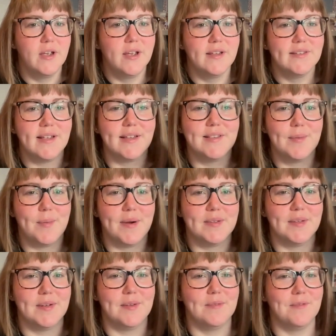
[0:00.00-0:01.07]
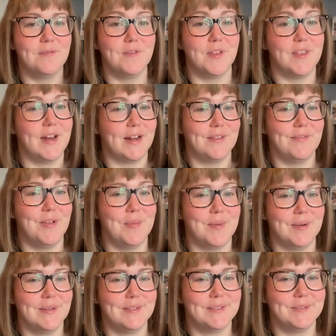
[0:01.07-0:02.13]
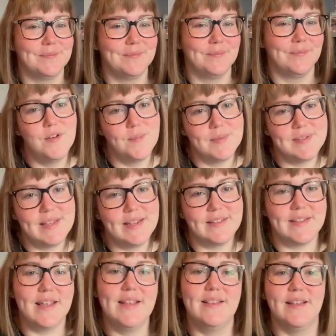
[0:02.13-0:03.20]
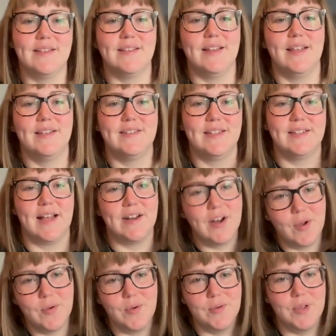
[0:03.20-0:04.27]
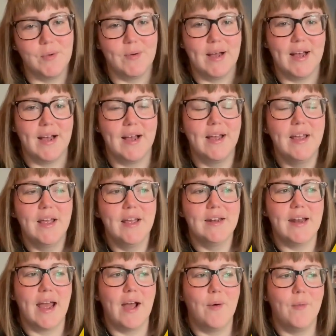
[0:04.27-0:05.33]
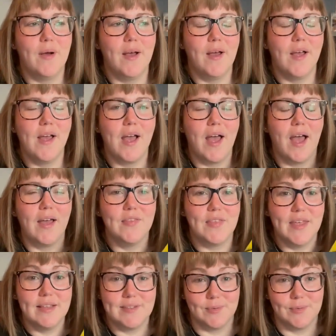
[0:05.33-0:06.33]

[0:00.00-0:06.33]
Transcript: sets the precedent for the next few books. Number 6 in this list is I Know Who You Are. Now, this